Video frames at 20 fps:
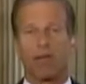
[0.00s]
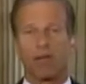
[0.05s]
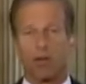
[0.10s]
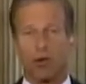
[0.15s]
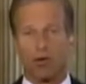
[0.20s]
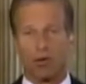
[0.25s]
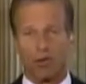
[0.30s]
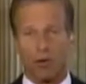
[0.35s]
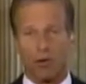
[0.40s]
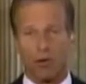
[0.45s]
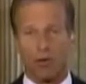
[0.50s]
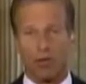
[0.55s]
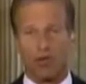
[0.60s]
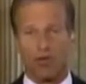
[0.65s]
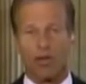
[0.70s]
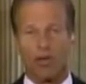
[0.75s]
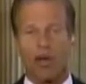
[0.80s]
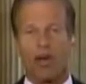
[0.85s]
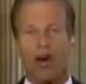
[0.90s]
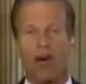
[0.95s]
of those
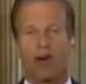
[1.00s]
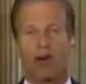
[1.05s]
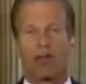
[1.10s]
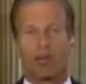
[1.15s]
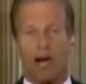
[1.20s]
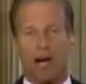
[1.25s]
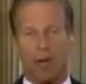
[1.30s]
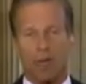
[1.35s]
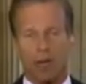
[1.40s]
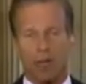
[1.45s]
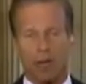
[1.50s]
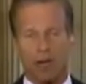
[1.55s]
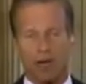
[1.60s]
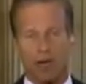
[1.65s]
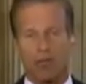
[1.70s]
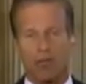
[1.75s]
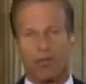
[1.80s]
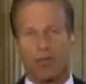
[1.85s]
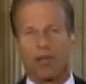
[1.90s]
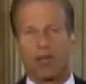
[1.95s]
bills are jobs
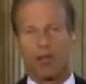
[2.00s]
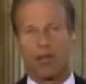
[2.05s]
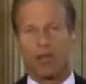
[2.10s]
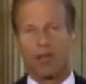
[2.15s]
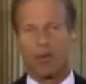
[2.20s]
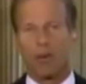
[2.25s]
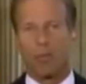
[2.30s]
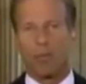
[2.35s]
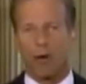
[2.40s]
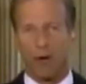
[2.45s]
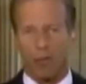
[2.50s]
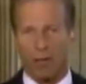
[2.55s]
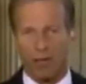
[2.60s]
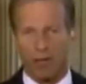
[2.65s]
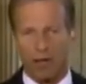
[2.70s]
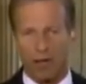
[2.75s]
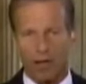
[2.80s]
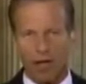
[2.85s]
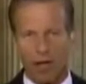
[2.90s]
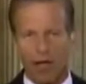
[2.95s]
bills. The
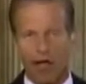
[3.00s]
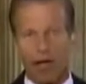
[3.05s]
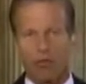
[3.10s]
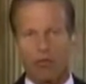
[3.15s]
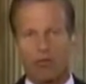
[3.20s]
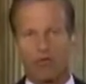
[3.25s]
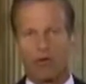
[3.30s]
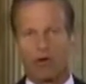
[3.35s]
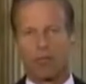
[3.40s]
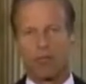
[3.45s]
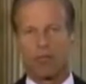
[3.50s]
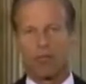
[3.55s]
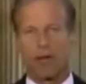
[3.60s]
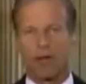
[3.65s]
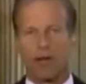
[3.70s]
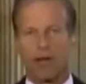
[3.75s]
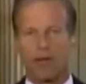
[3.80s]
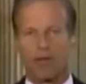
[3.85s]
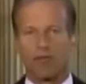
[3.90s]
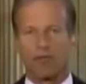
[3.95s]
Republican led House of
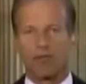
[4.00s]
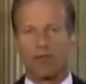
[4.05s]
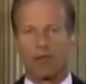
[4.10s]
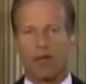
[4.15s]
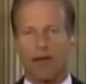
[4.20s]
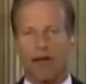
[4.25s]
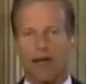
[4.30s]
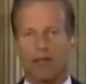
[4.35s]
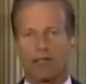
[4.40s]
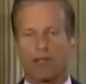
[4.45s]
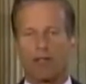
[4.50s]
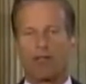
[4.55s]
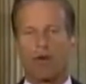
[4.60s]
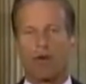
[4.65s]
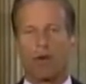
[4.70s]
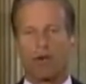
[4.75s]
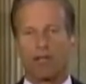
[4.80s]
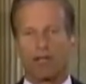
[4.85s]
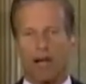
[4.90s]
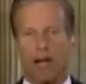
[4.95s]
Representatives has passed
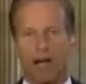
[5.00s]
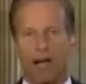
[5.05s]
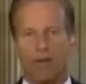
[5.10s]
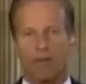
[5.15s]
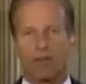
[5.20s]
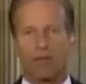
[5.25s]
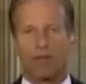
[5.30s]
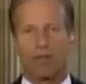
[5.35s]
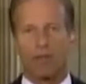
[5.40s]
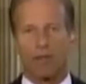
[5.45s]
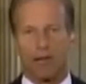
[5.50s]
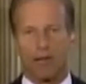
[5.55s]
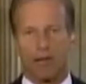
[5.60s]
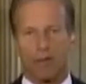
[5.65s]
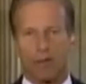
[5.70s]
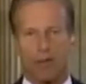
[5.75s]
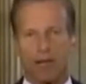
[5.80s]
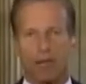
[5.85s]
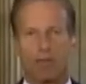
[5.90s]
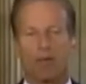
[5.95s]
four times
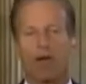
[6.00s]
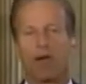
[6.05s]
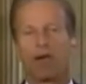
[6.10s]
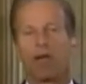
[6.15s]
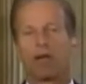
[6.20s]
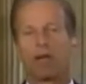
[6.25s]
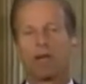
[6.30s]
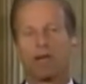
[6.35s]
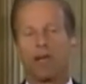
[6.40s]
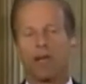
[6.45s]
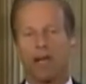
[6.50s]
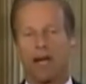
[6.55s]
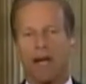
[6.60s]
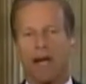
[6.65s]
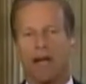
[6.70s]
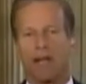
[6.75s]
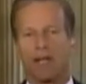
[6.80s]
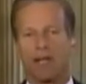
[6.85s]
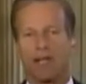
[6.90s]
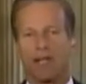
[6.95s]
as many bills
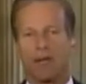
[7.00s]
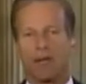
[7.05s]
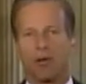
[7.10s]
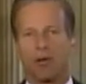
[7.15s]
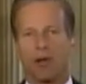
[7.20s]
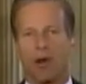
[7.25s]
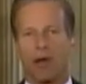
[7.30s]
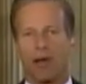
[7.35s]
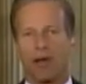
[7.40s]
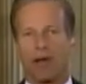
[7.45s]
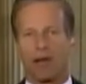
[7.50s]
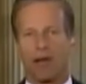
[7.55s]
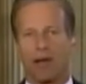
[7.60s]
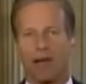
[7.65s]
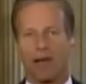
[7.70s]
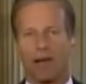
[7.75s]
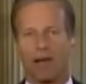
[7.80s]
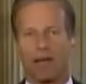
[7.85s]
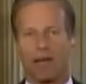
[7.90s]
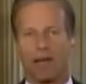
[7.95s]
as the Democrat
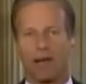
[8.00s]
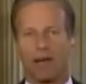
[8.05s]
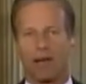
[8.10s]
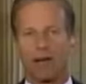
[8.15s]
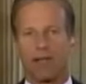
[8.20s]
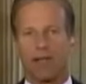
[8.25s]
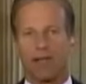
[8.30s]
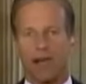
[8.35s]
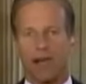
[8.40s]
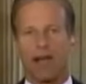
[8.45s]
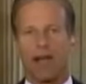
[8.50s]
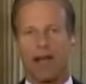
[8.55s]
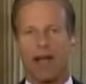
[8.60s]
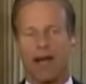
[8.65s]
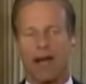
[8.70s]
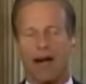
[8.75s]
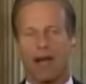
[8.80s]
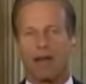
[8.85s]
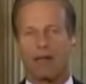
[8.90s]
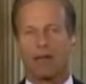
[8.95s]
led uh, Senate
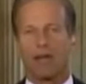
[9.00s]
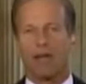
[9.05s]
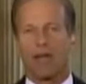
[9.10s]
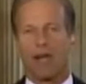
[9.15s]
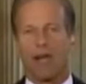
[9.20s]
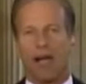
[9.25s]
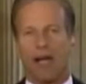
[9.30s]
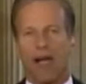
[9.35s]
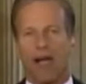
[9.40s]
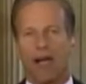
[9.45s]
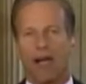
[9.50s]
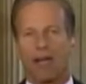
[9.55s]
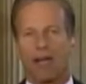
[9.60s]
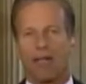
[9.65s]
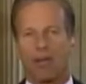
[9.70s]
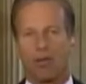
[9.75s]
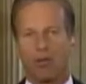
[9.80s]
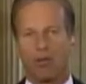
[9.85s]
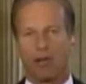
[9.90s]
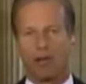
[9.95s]
has. And
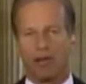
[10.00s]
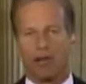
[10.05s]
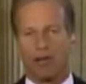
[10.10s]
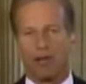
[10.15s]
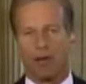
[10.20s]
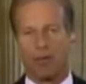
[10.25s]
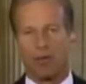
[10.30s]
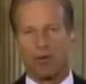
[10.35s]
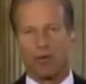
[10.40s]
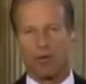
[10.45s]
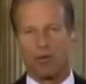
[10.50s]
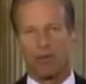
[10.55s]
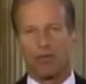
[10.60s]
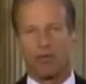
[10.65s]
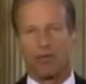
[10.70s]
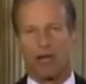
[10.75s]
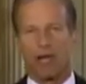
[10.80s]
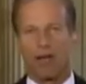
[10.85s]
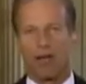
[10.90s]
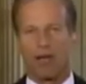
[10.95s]
if you look at the number of bills
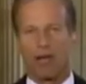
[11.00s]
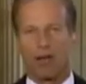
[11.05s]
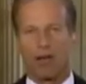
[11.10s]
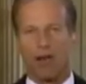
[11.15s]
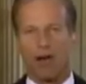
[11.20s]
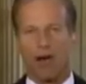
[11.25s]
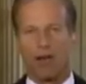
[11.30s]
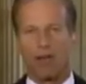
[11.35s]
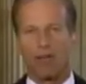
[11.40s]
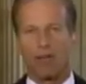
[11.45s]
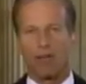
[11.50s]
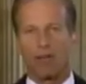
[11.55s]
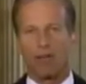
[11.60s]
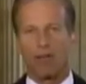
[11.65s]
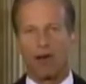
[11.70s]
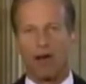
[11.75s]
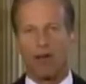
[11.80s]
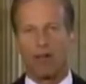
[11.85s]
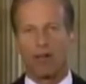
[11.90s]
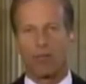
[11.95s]
signed into law this year
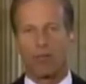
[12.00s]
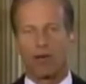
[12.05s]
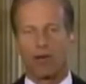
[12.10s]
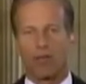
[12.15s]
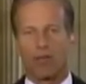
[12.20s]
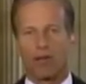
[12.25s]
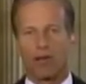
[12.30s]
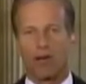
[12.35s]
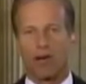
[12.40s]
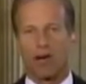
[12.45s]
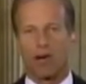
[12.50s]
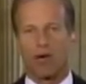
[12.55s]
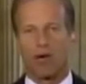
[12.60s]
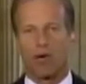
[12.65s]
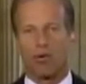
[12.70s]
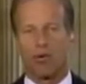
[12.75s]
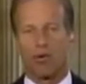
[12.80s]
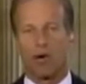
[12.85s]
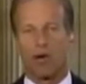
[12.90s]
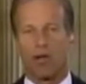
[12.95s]
by the president,
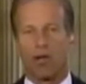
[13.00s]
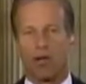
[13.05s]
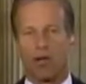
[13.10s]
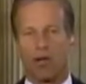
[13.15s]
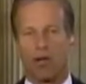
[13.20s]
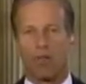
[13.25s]
120, only